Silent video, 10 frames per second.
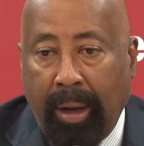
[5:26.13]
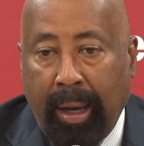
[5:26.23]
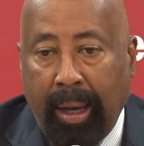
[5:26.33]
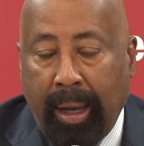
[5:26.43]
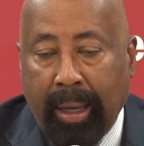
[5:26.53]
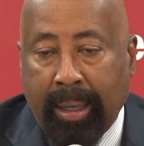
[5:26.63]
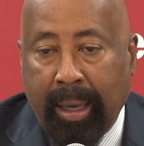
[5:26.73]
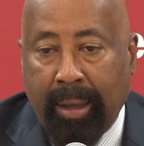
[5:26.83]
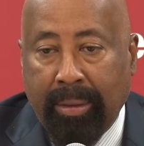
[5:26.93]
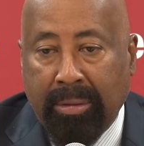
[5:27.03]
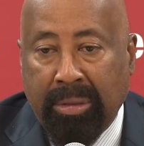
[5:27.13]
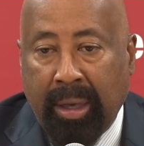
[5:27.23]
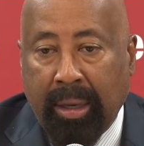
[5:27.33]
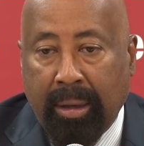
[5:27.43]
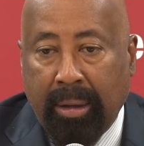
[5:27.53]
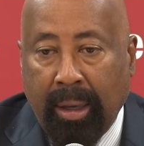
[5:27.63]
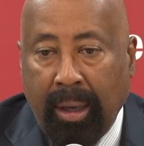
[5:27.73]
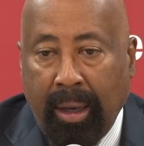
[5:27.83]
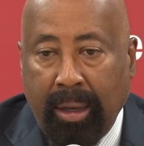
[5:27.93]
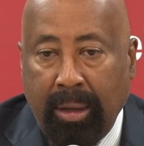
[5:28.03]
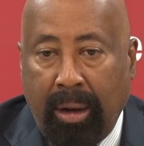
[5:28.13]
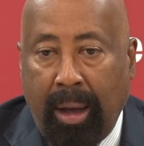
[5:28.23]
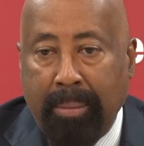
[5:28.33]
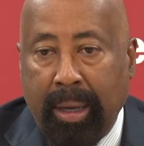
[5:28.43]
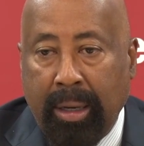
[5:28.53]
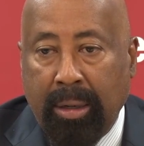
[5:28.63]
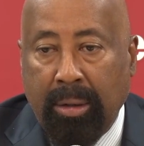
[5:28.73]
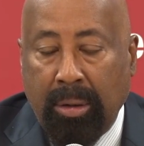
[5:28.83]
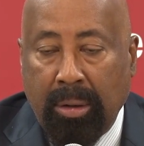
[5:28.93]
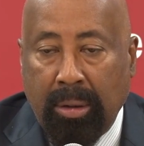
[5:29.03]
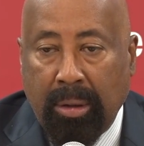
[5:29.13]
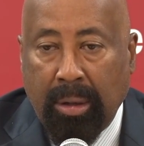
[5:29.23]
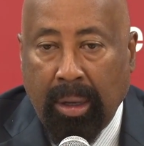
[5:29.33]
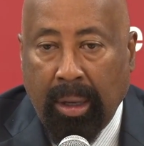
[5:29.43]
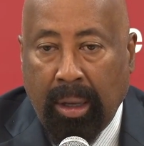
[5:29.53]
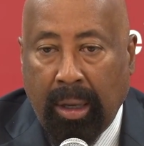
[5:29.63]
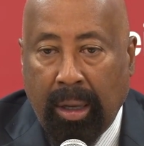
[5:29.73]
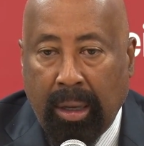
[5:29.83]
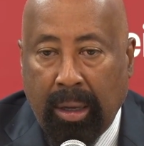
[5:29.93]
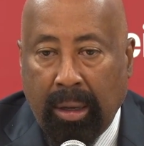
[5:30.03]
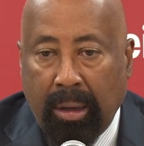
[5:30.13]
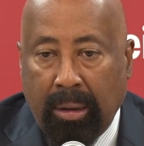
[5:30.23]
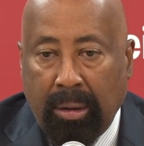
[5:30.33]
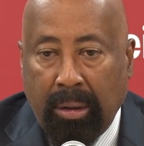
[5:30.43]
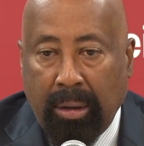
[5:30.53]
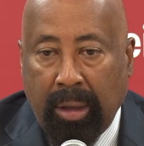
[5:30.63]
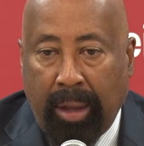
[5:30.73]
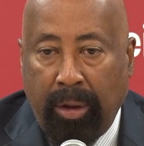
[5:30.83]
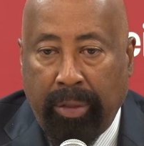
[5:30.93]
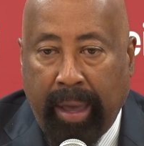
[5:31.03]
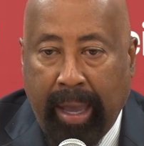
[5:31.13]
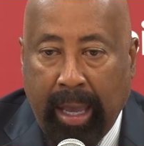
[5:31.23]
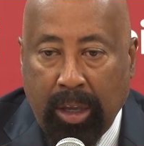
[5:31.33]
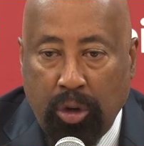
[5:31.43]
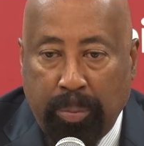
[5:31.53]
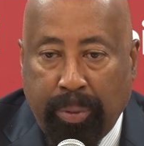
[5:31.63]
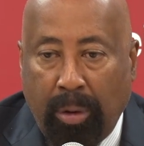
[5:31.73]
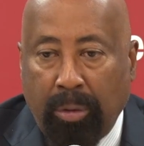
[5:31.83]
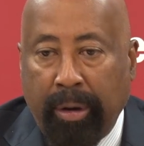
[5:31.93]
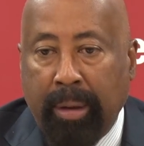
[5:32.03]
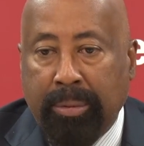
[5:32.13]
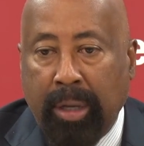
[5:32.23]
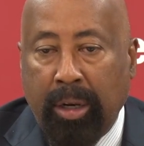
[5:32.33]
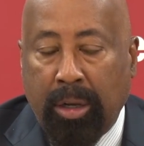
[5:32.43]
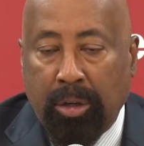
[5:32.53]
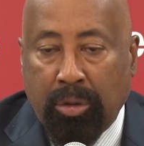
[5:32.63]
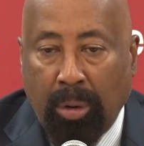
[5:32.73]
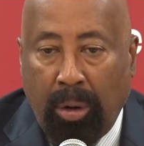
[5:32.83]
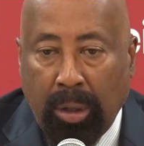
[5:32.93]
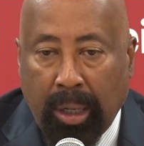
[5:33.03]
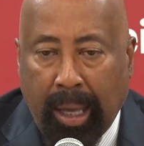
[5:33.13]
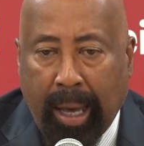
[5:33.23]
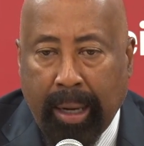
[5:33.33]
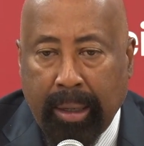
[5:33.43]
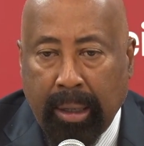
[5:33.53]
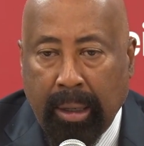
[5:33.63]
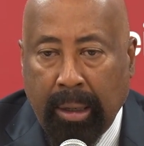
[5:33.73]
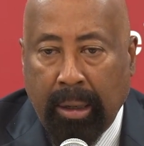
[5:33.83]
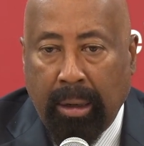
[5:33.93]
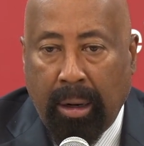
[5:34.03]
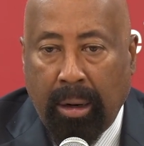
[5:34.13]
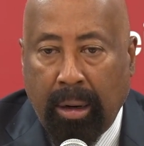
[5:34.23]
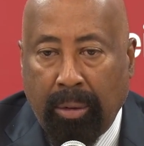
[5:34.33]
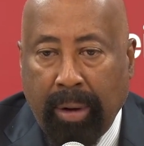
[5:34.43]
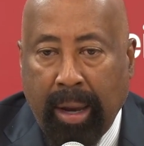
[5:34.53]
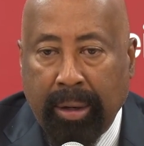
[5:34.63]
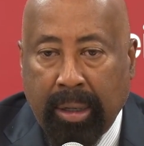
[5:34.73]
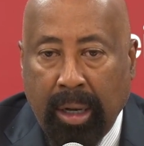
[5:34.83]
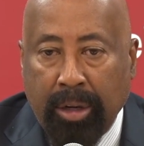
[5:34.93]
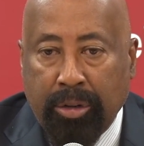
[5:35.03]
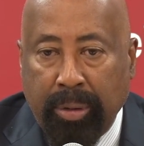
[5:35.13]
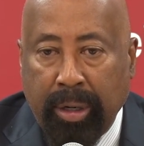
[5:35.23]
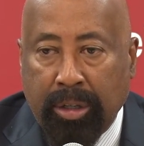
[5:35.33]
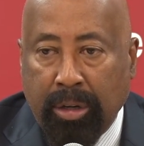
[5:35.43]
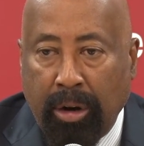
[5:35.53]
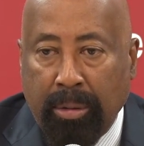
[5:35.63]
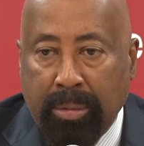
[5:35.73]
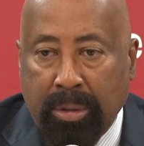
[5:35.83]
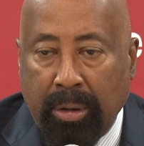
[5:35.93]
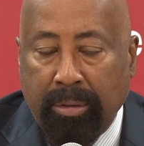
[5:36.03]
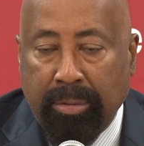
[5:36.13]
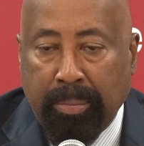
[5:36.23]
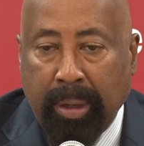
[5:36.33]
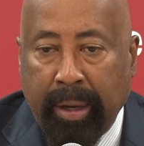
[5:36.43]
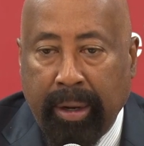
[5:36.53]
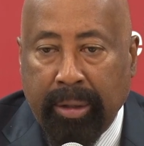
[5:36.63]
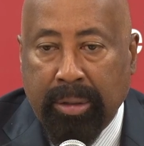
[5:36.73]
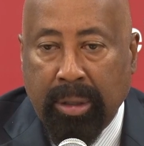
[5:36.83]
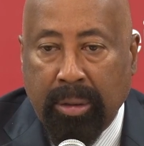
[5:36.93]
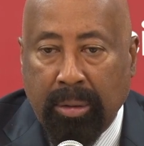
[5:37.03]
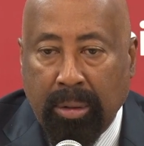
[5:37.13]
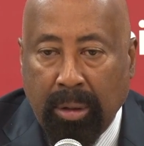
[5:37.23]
I can't think, you know, I mean, I know the AAU programs, they control a lot around the country in terms of players and